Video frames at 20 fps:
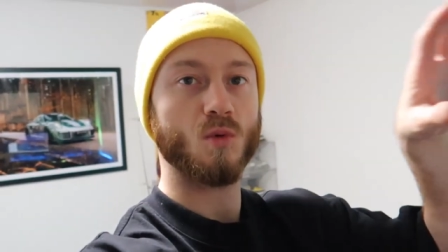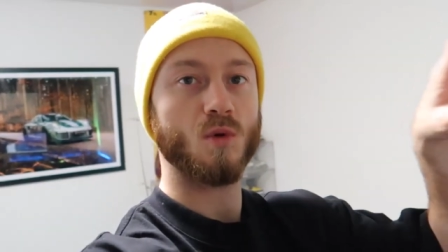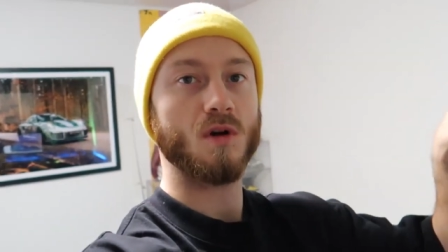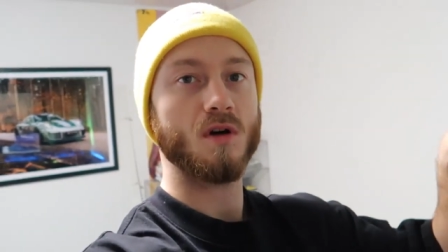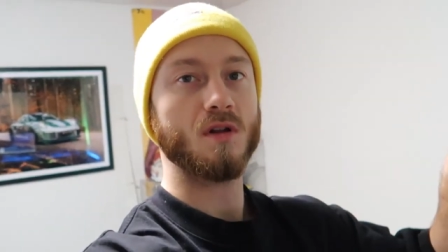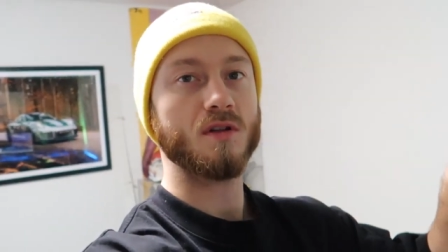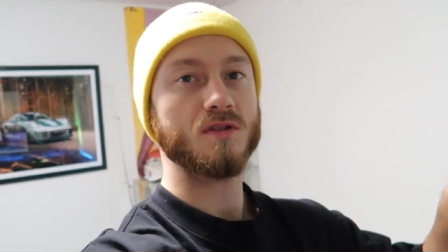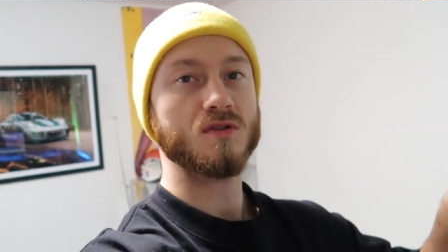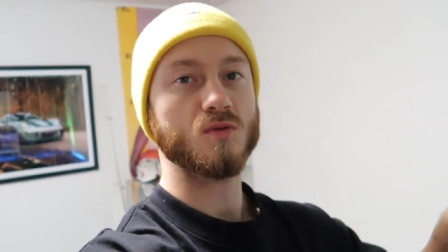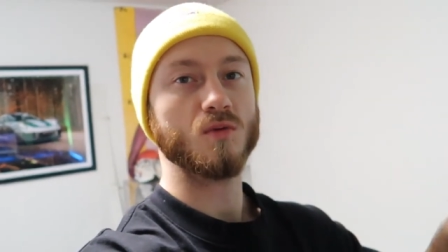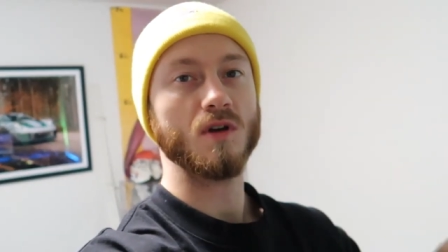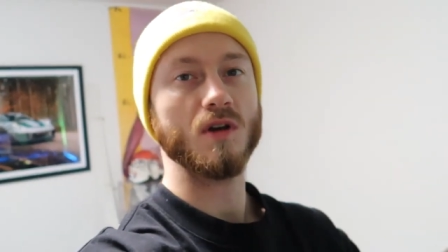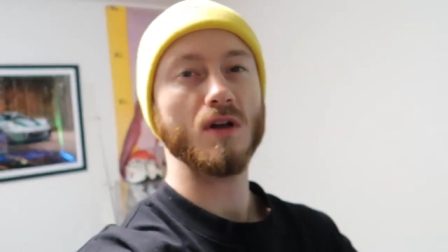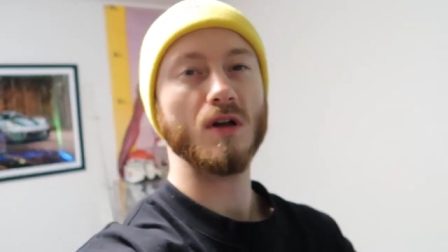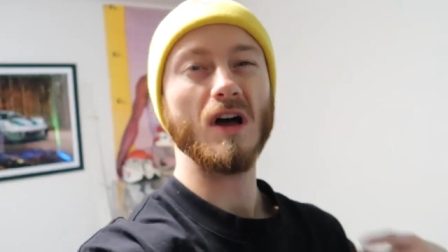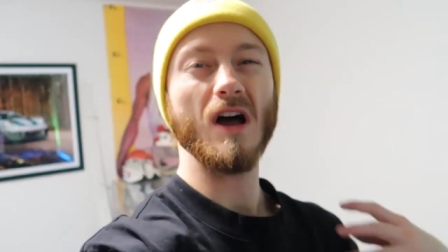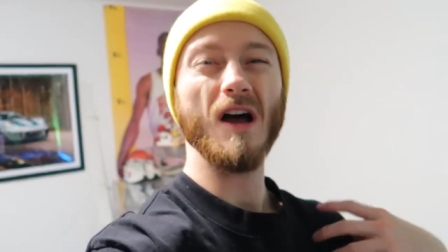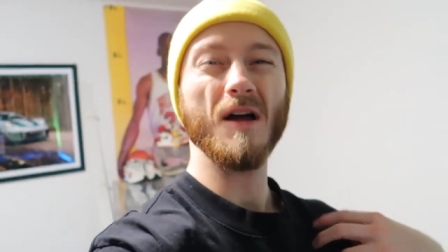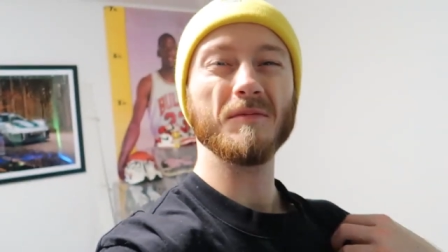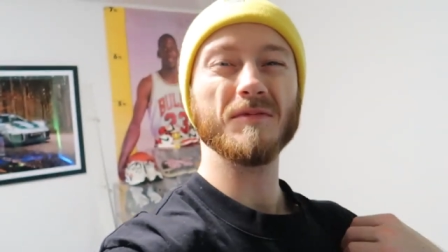wall as
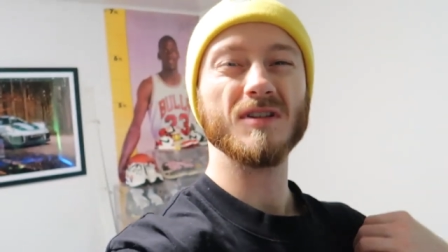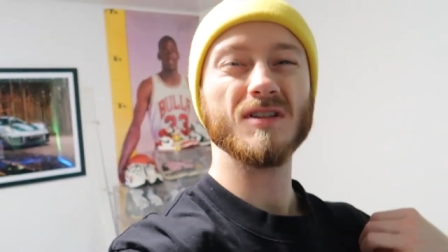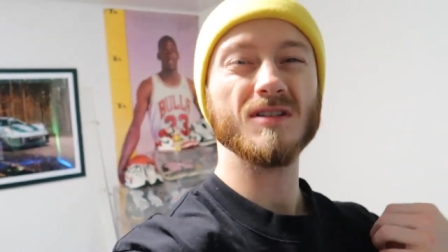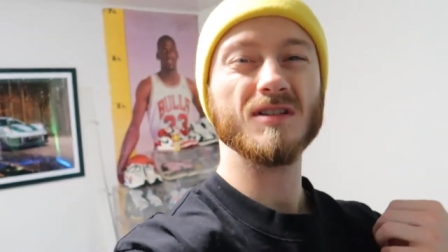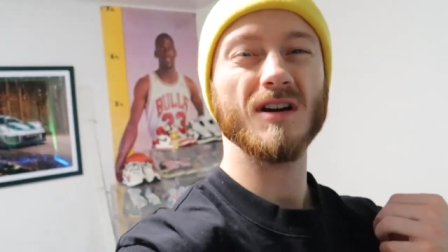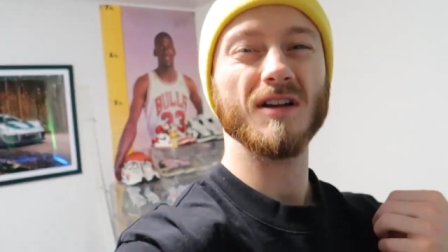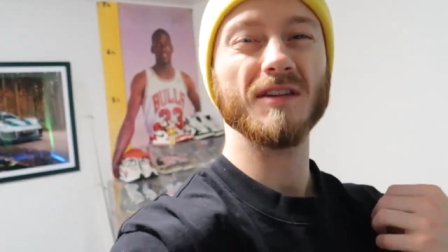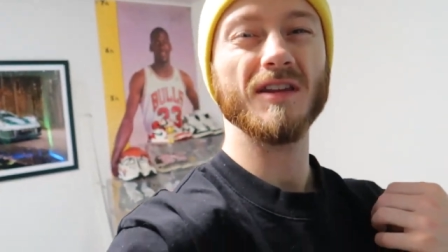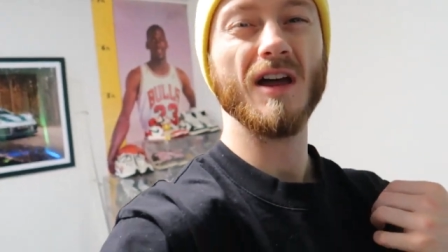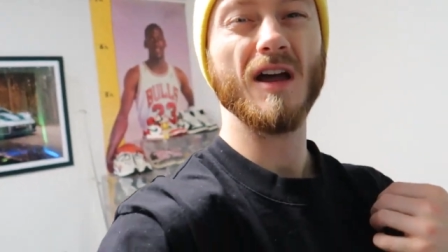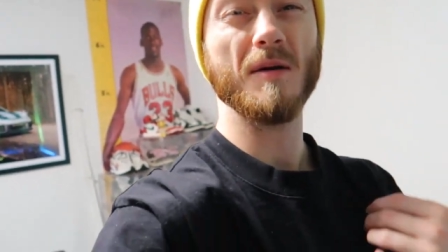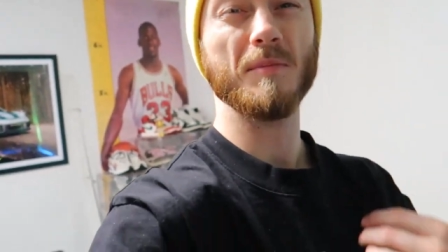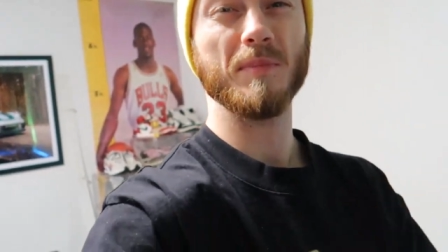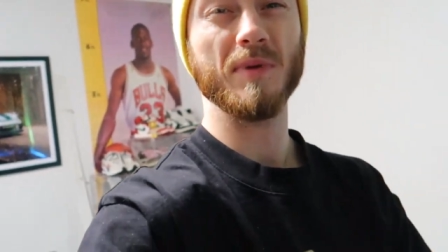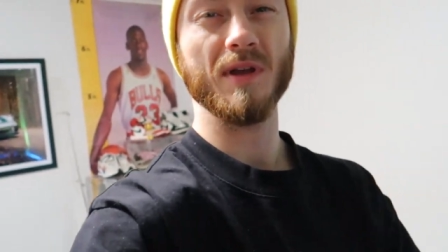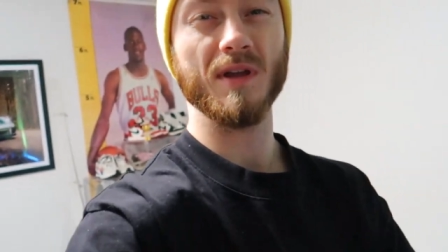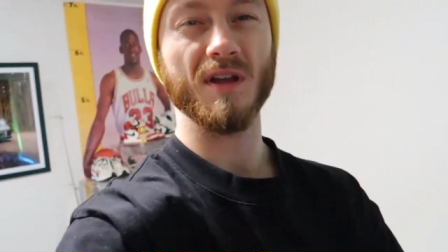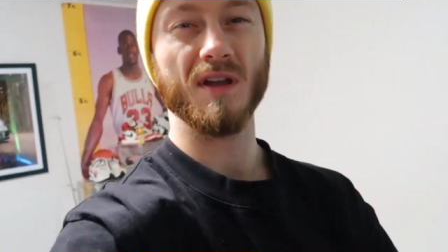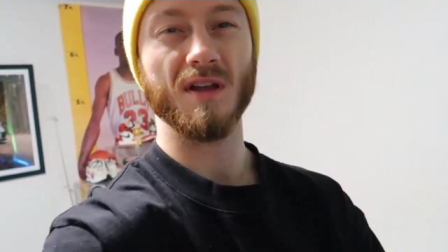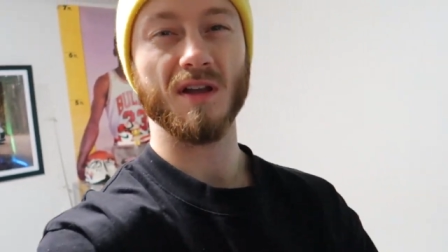well. I'm just not that
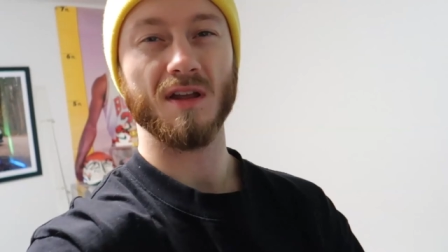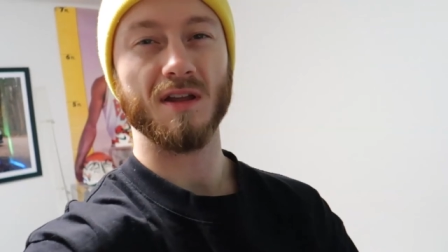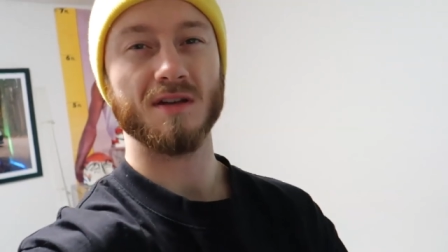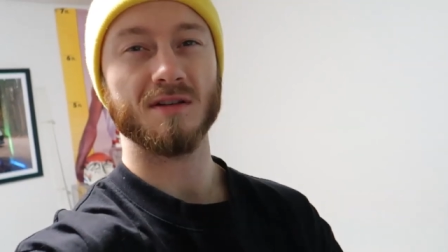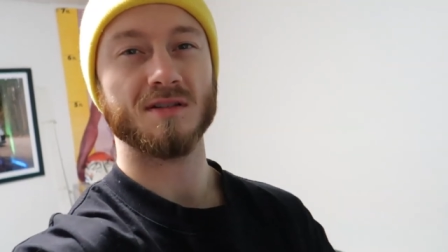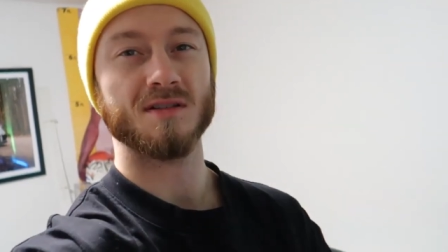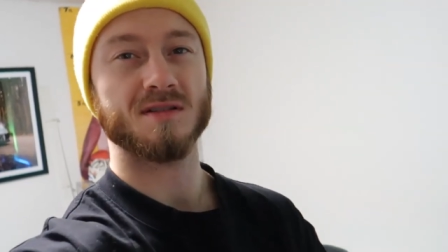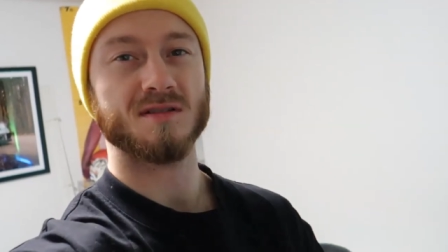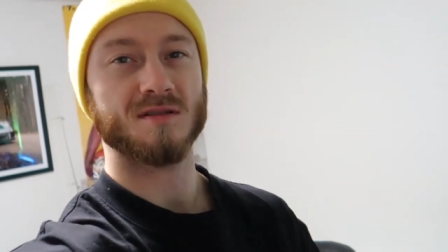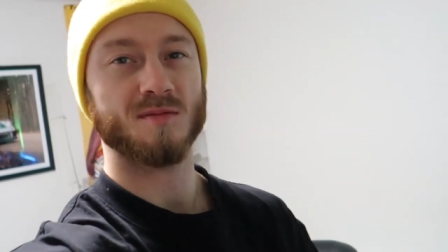big into